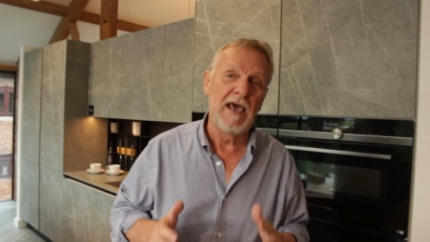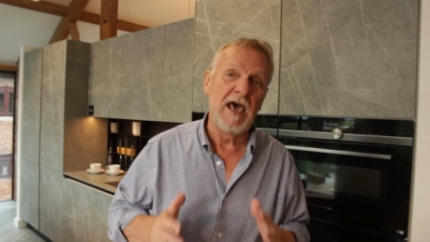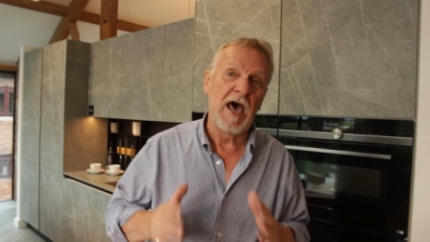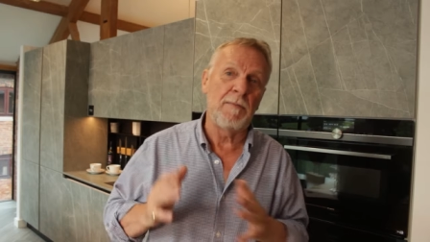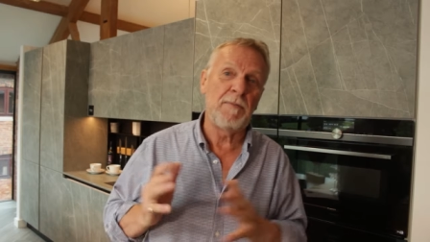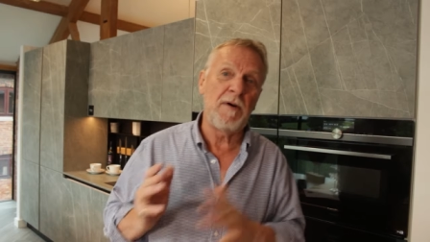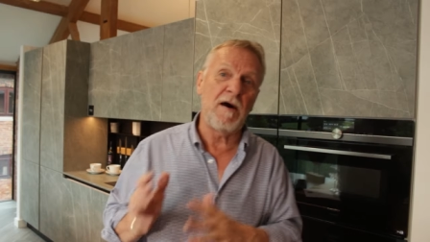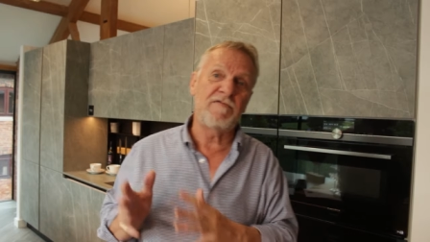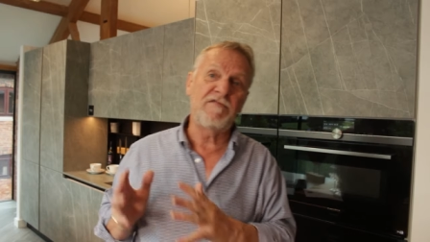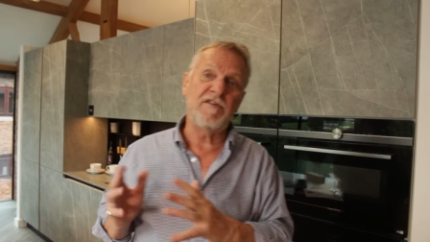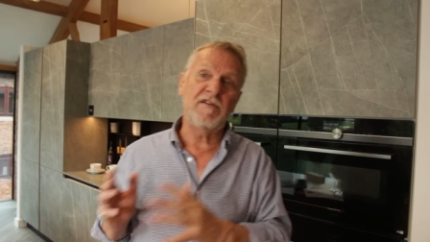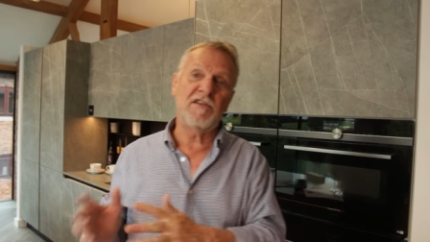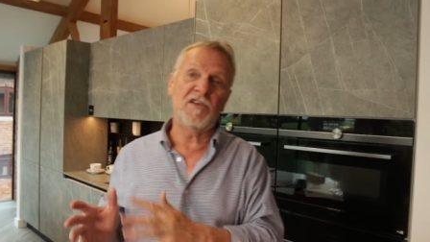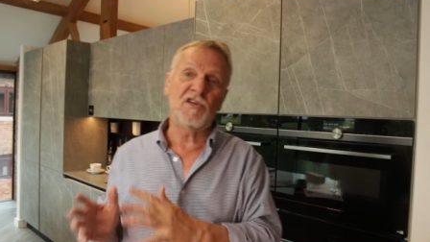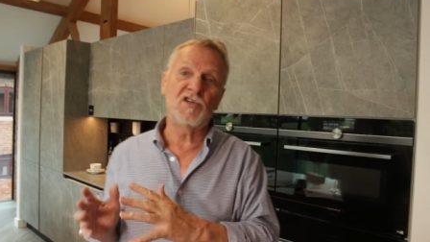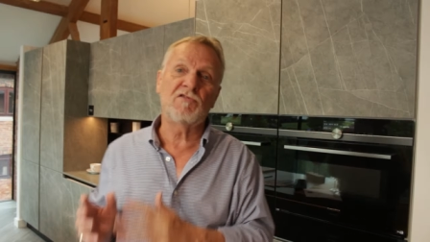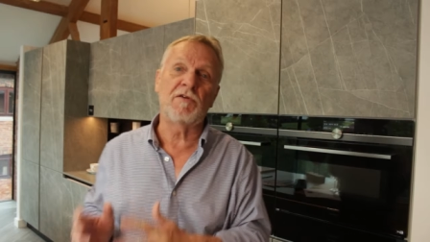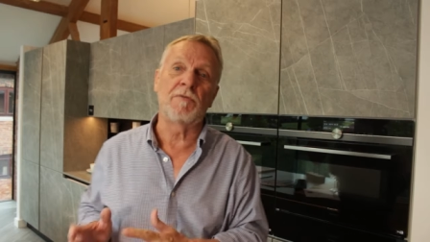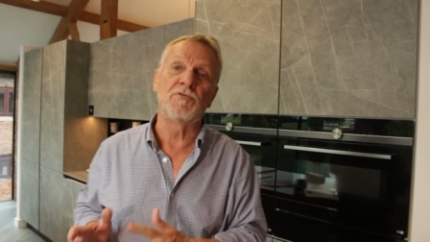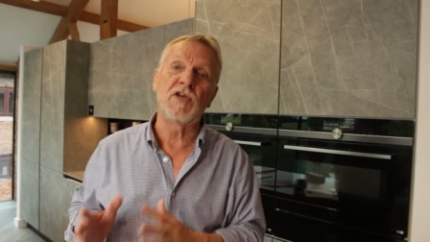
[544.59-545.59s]
Apart from reading the
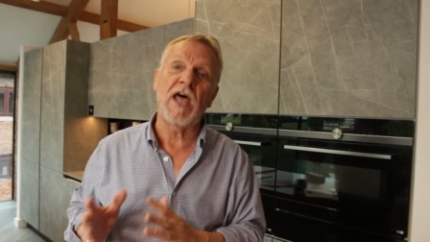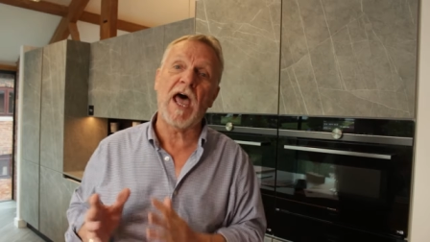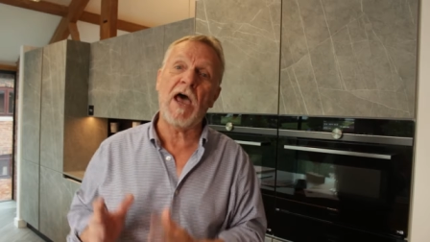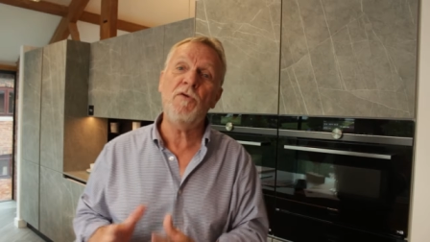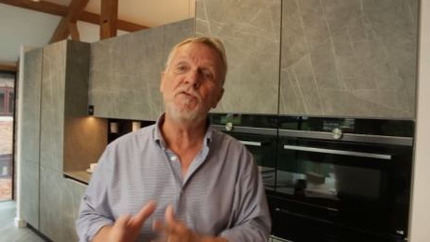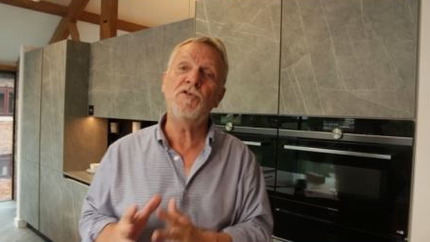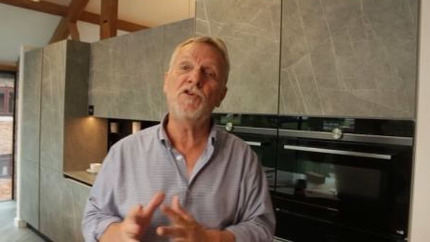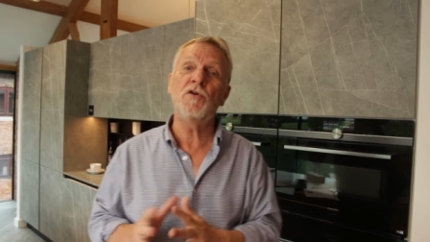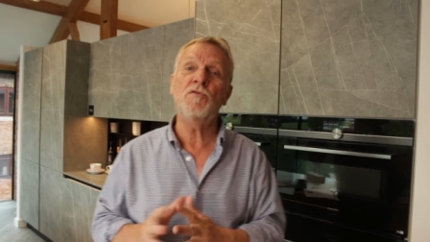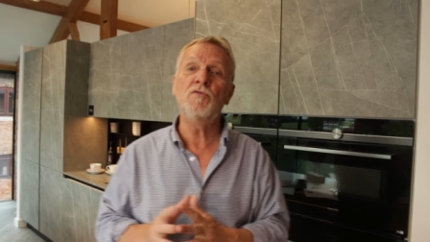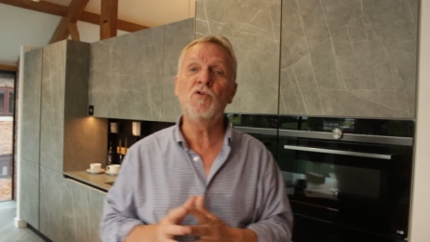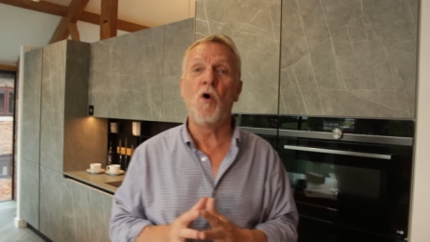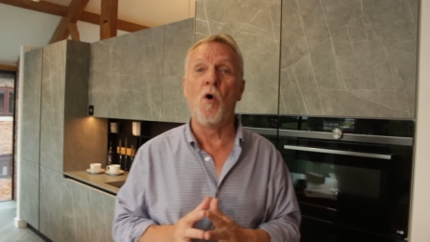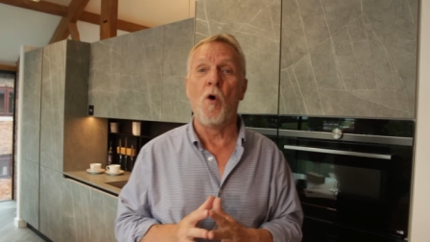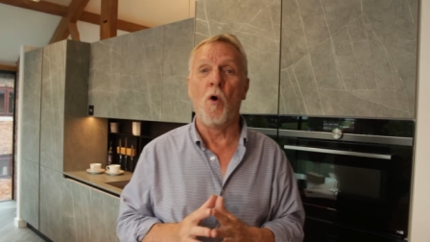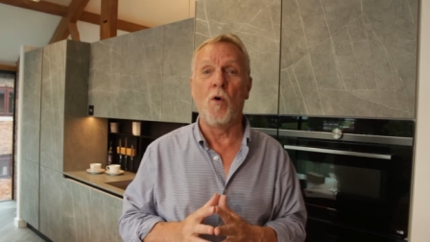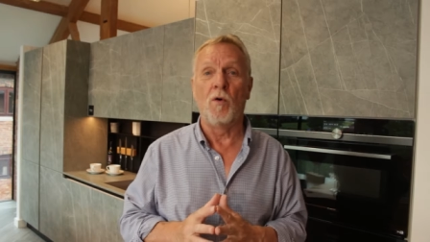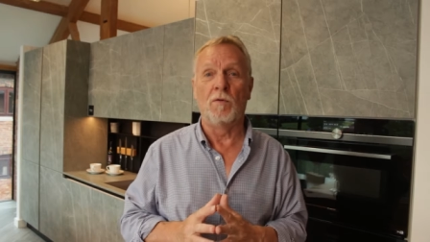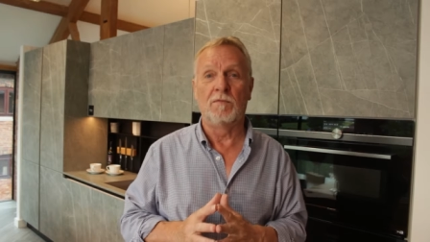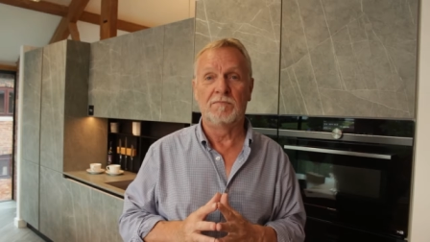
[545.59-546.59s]
description, how do you
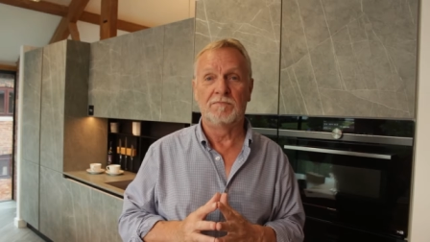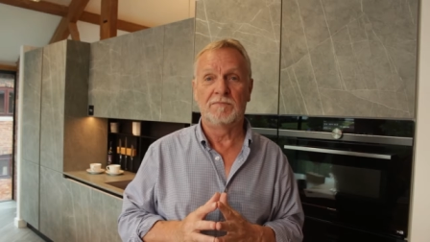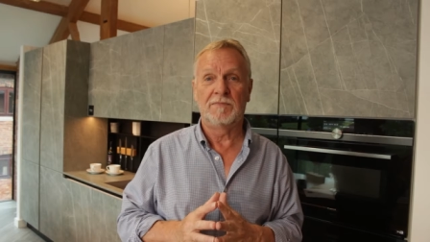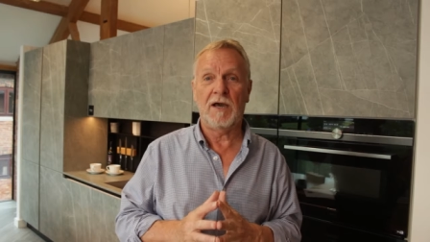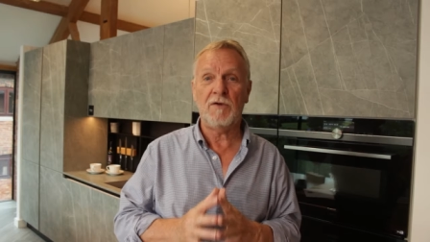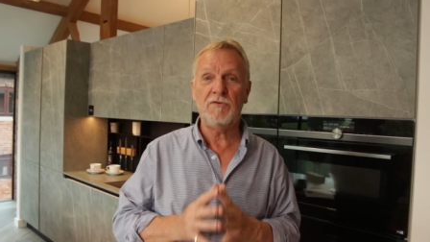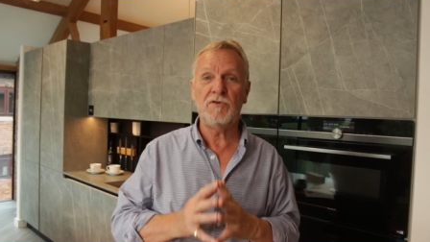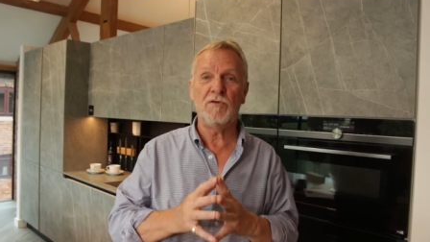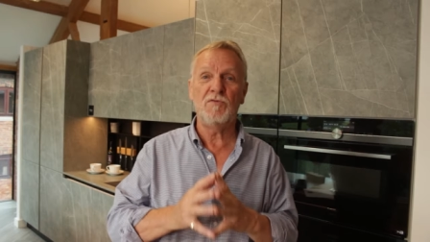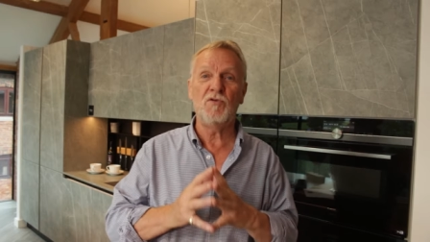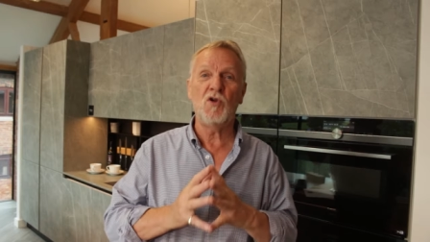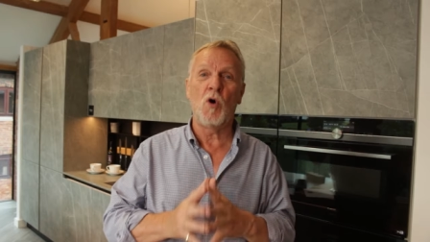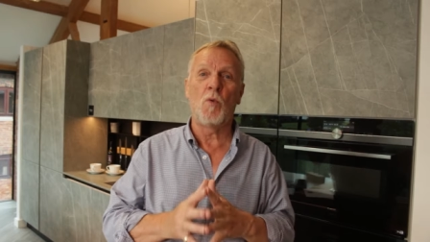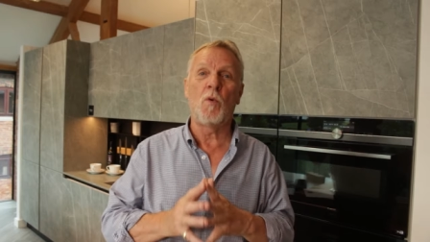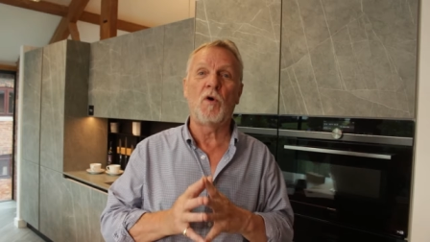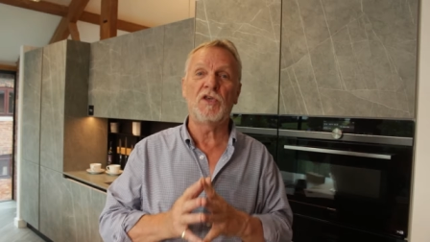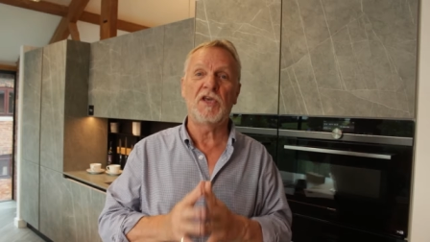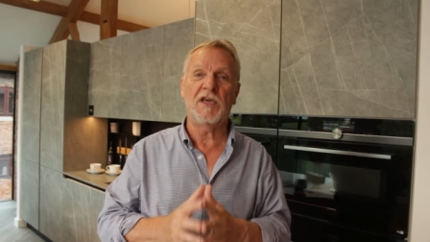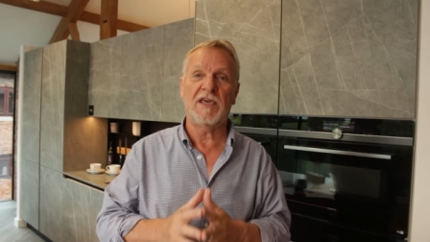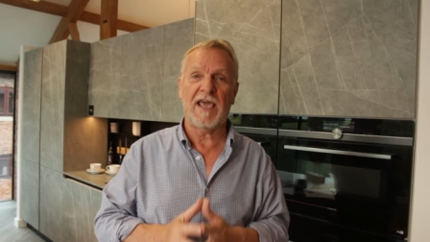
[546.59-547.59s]
know? How do you know
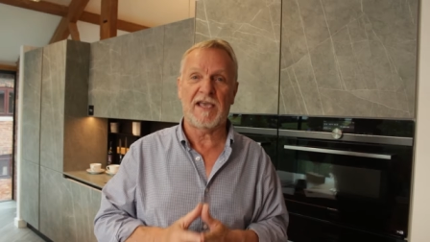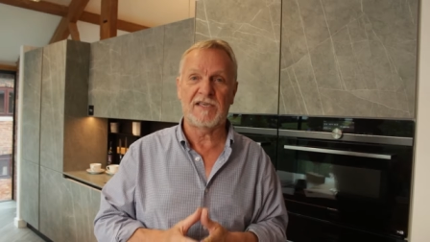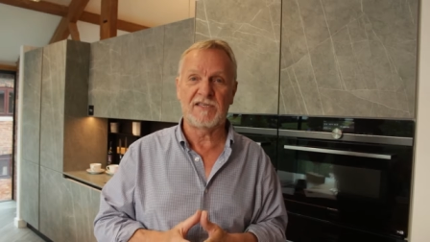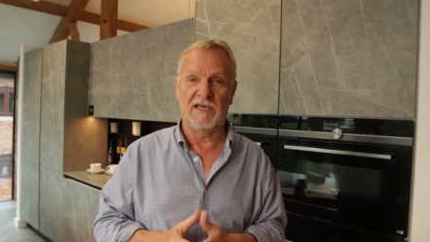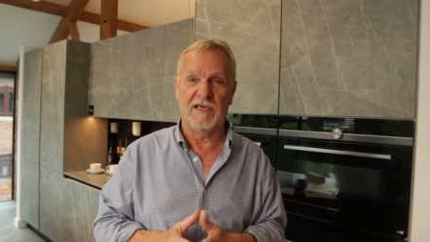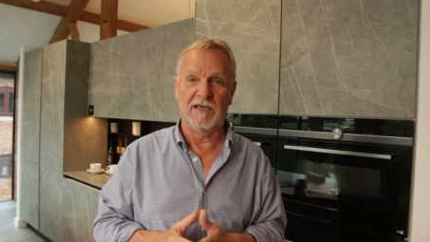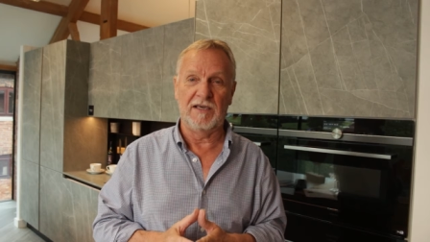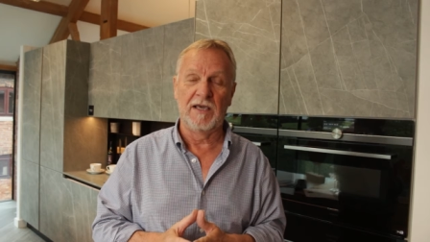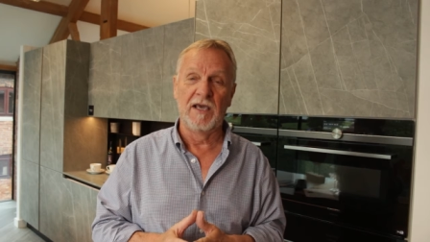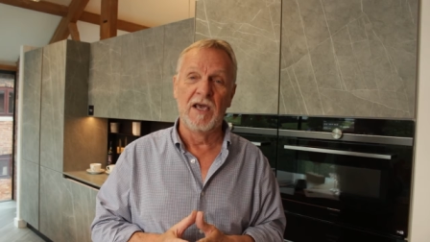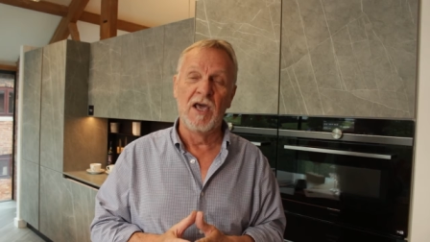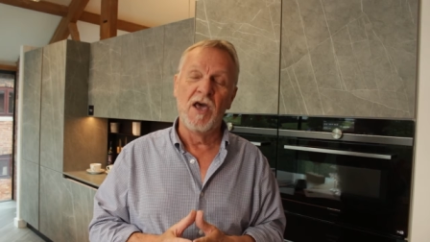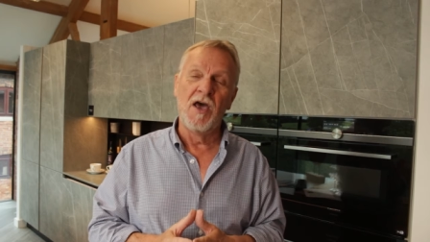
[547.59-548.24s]
what you're getting?